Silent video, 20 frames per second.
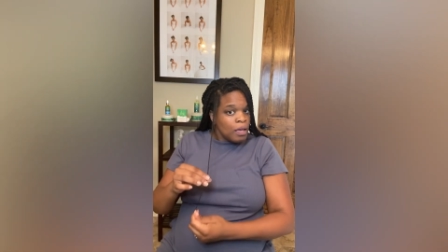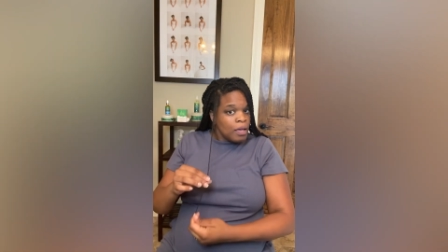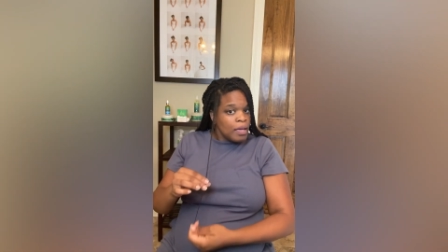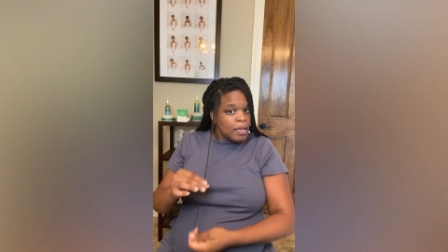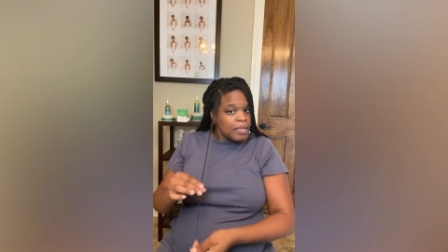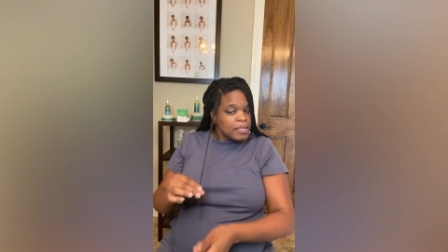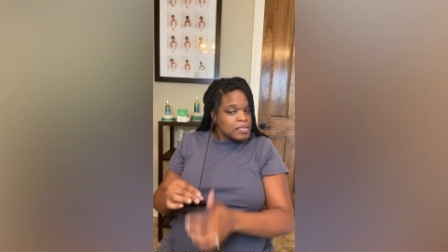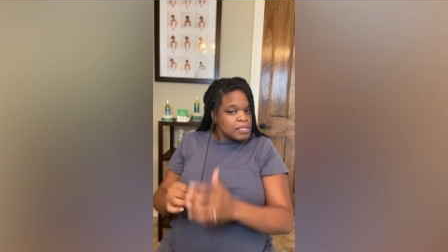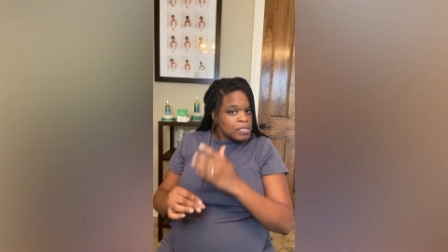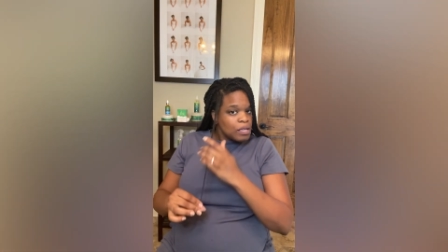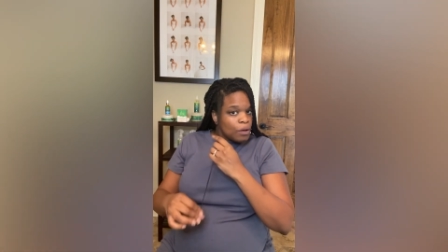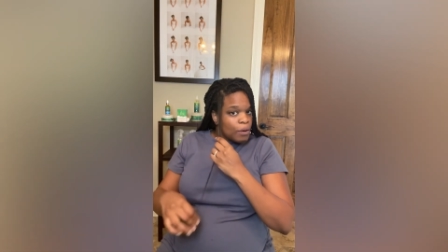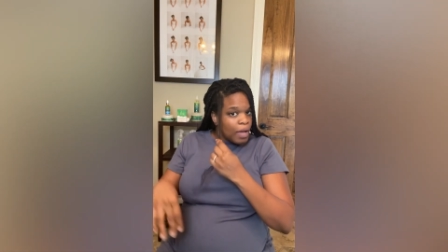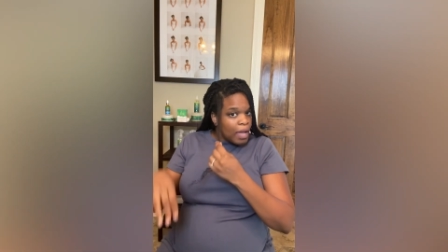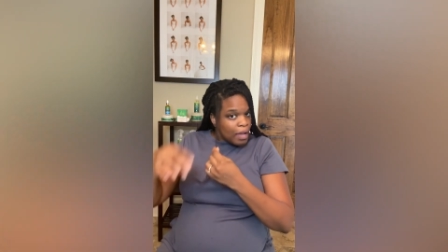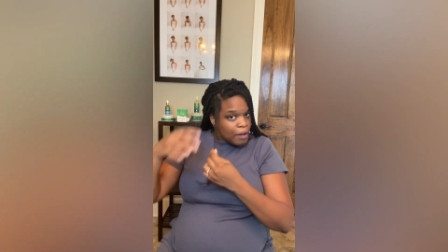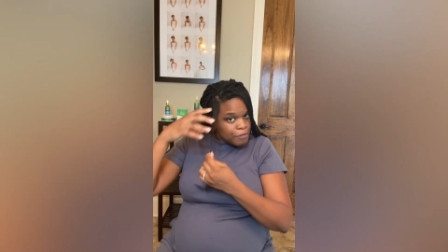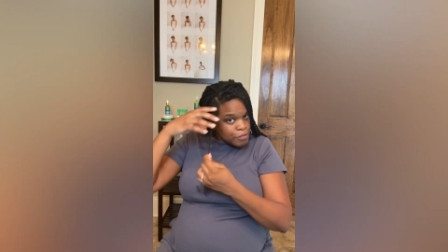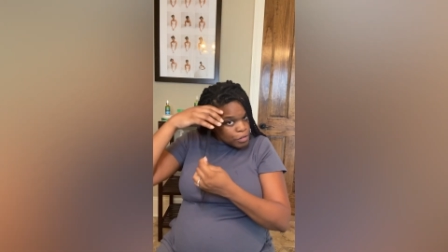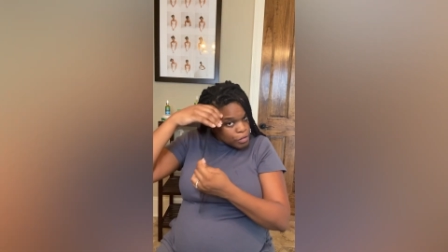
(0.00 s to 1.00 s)
And so
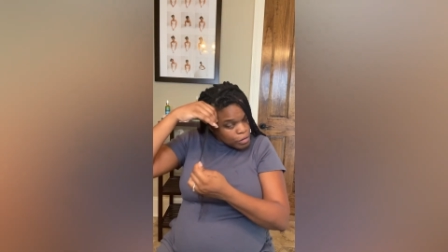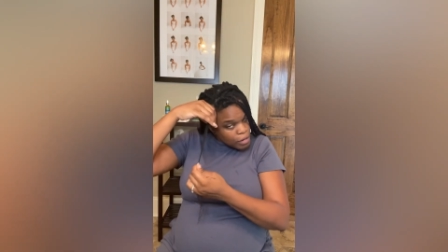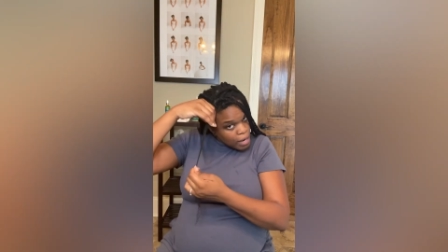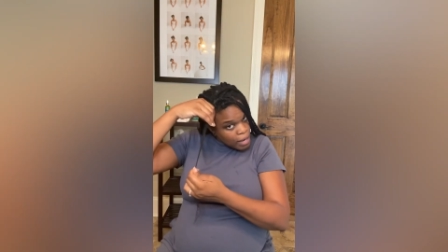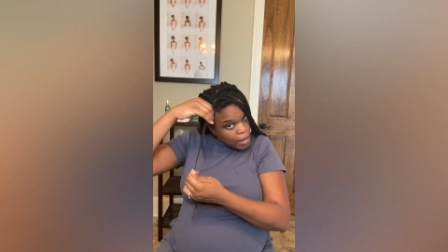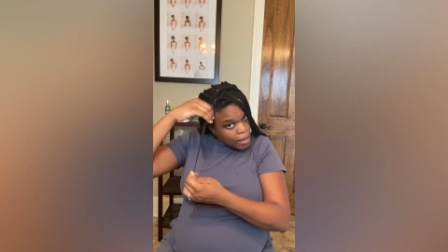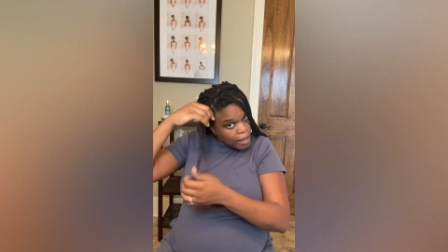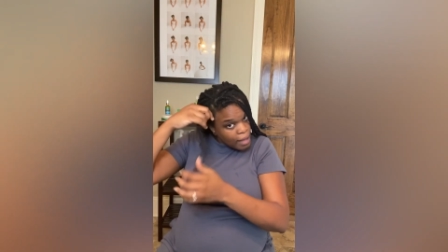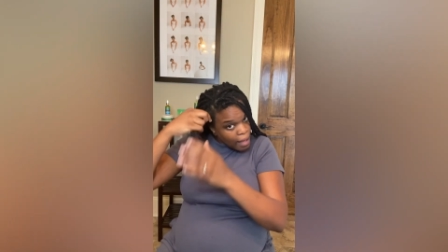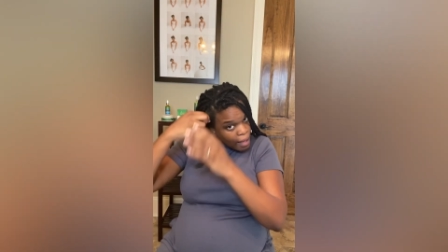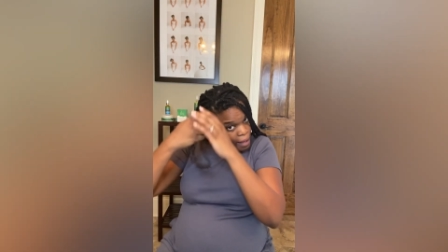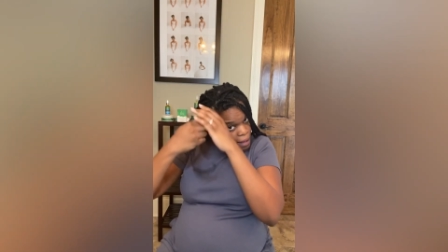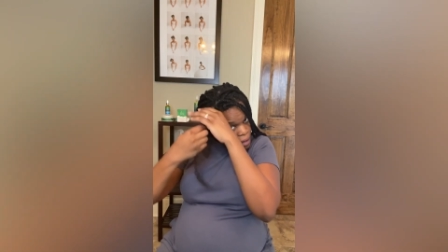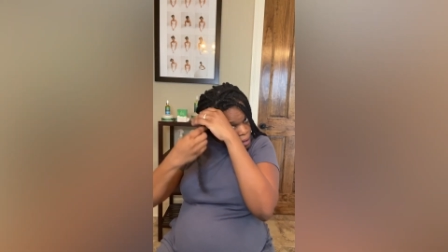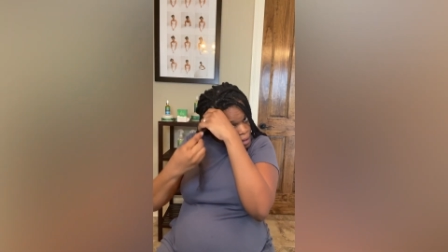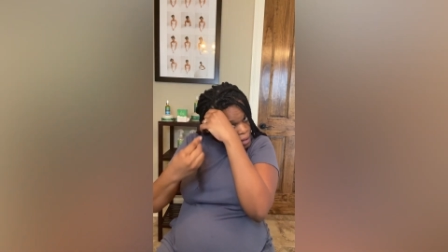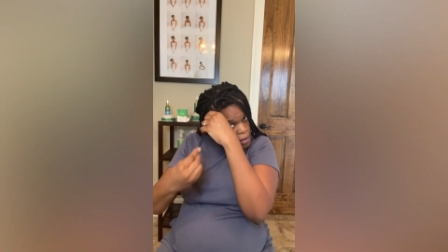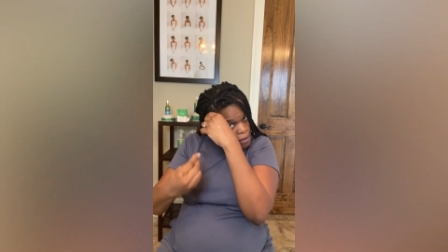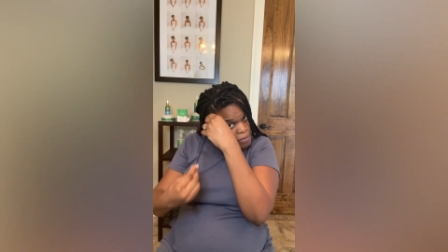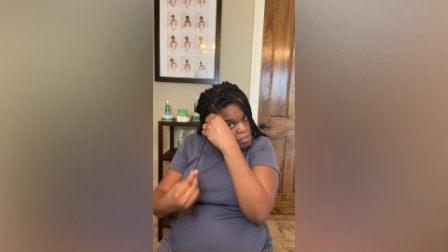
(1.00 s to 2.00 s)
after I
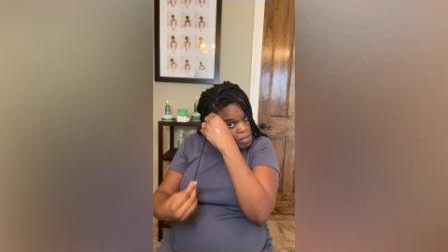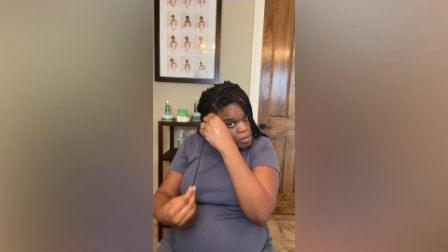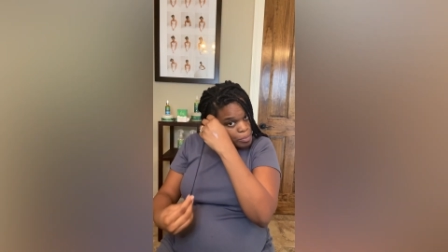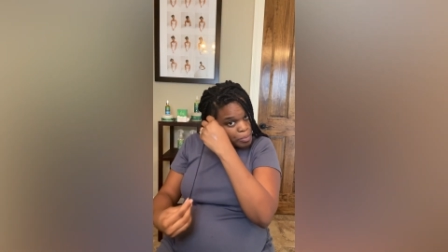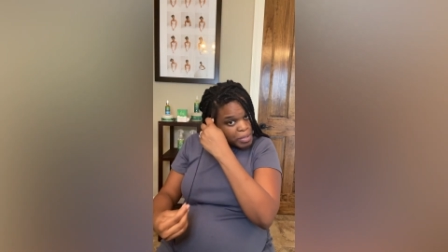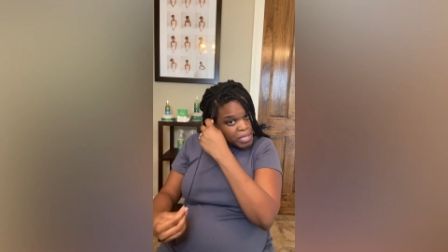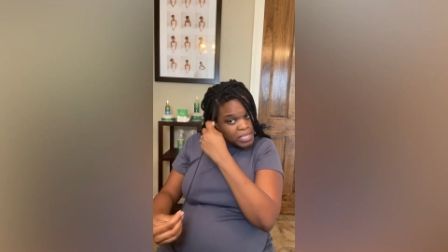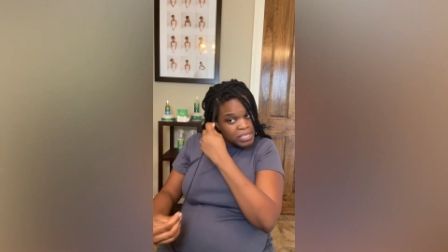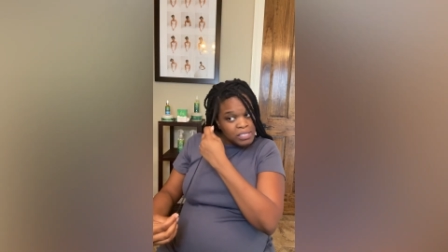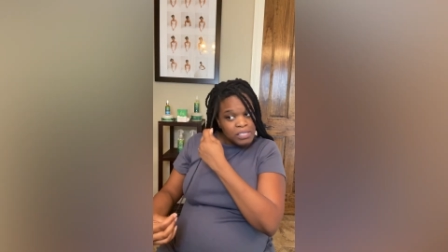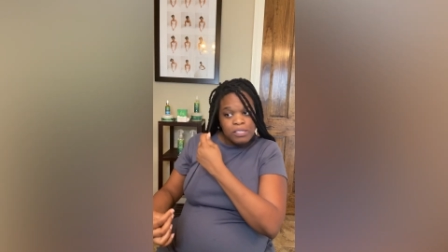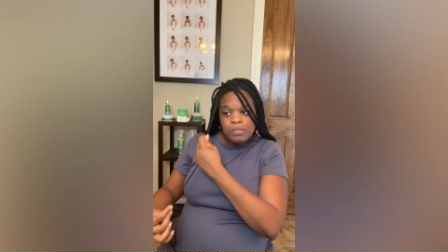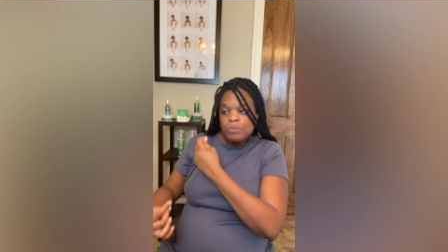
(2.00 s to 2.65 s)
have the pieces